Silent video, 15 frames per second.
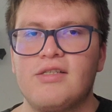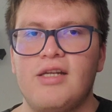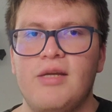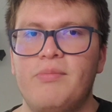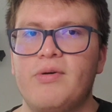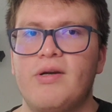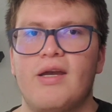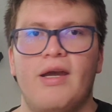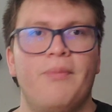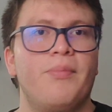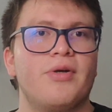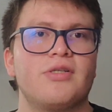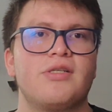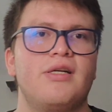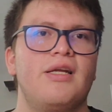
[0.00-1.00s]
an ebook. And
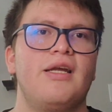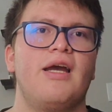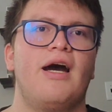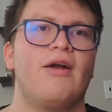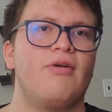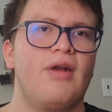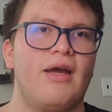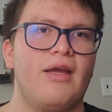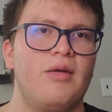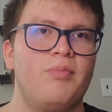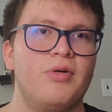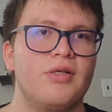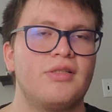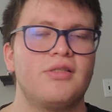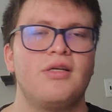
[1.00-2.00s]
personally, I don't like
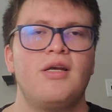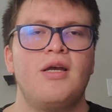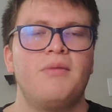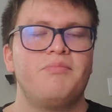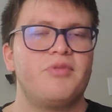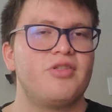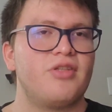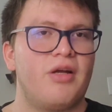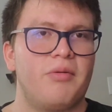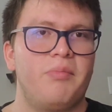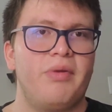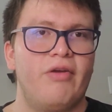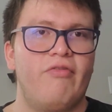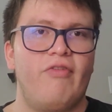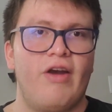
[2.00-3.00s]
ebooks. I'm just not a
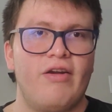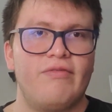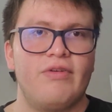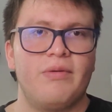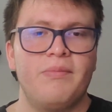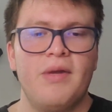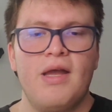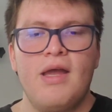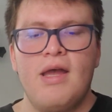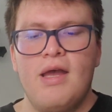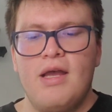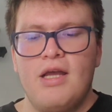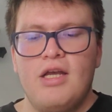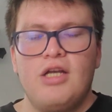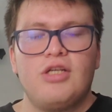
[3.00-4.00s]
big fan of them.
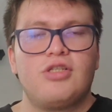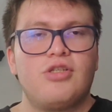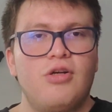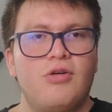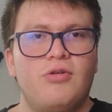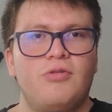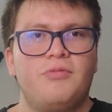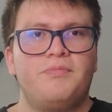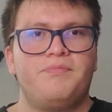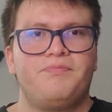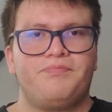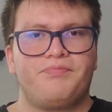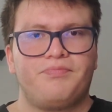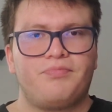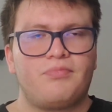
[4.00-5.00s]
So
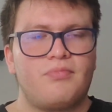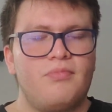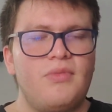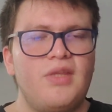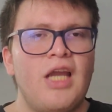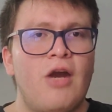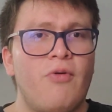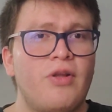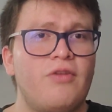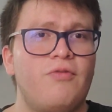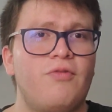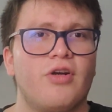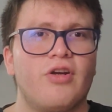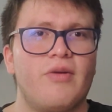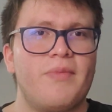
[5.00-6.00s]
I read The
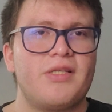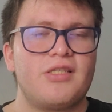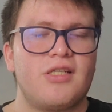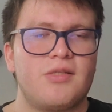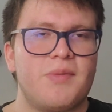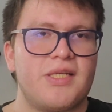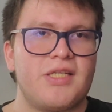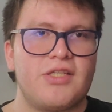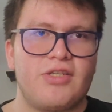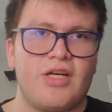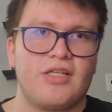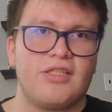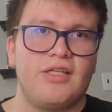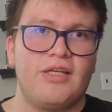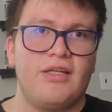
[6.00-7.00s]
Four Agreements because my sister
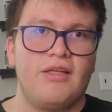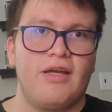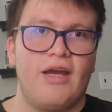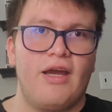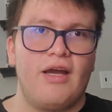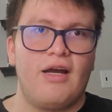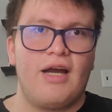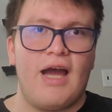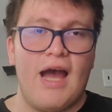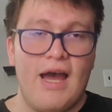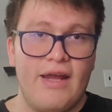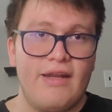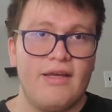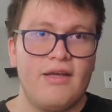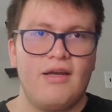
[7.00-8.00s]
actually
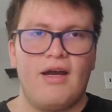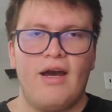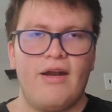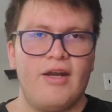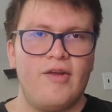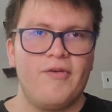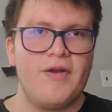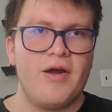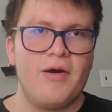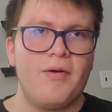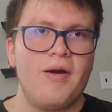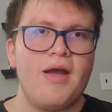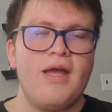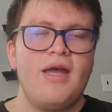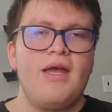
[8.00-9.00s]
had it. I didn't even
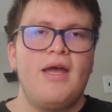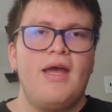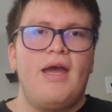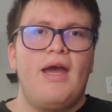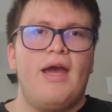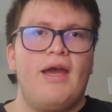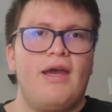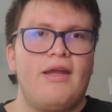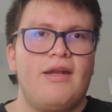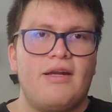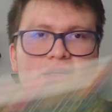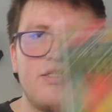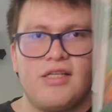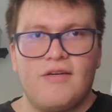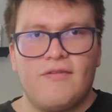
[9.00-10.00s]
know. And I
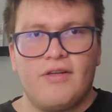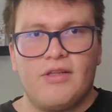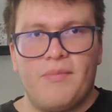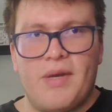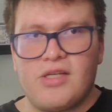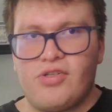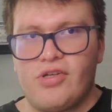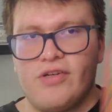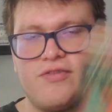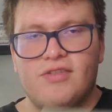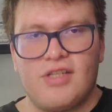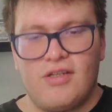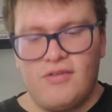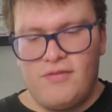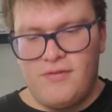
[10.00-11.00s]
discovered The Mastery of
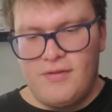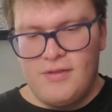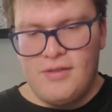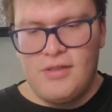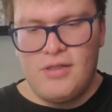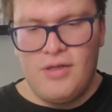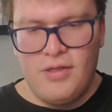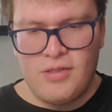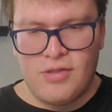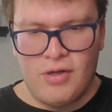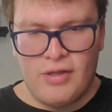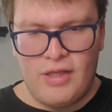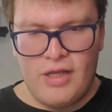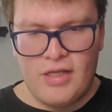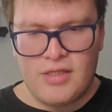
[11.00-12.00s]
Self. So I
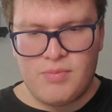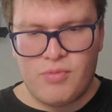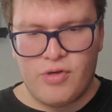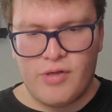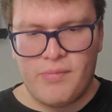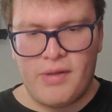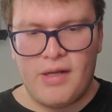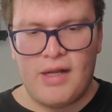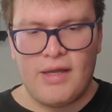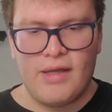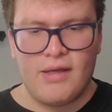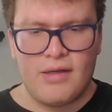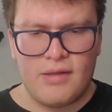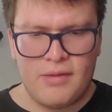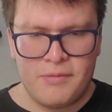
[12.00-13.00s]
think it's more about
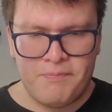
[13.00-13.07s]
like